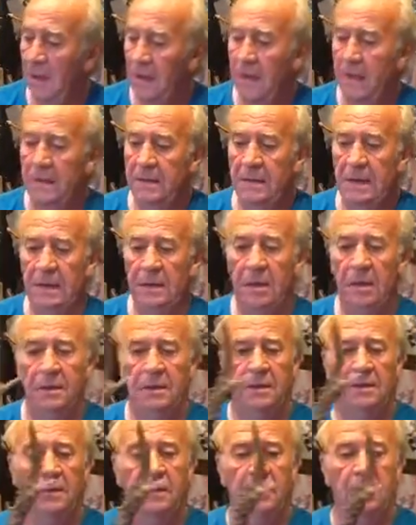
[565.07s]
And I cut
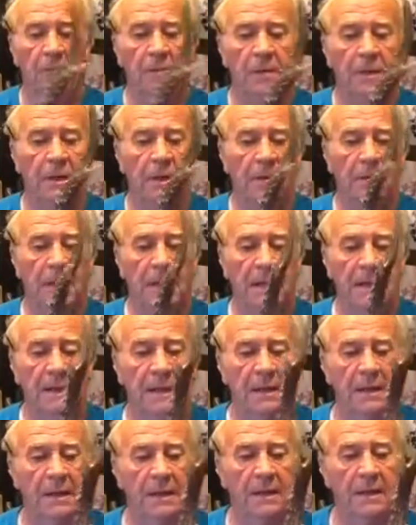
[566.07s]
it from a bank
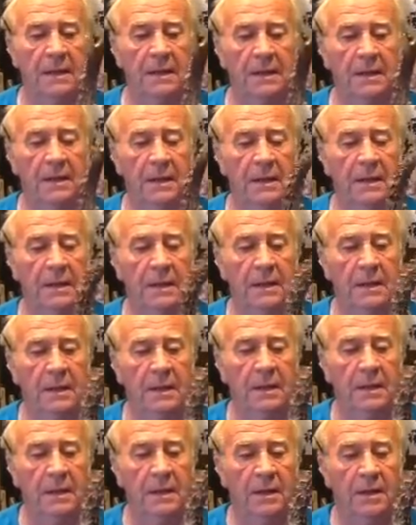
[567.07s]
of
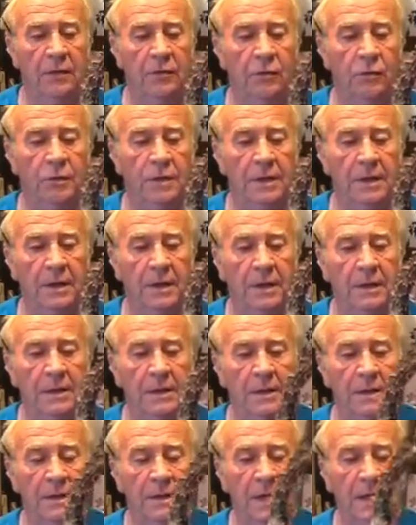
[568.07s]
rhodie
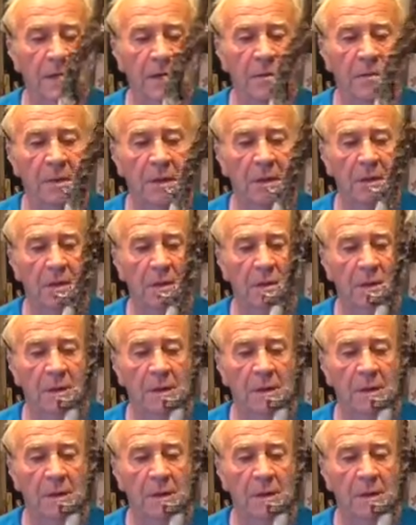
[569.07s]
at Nether Mill.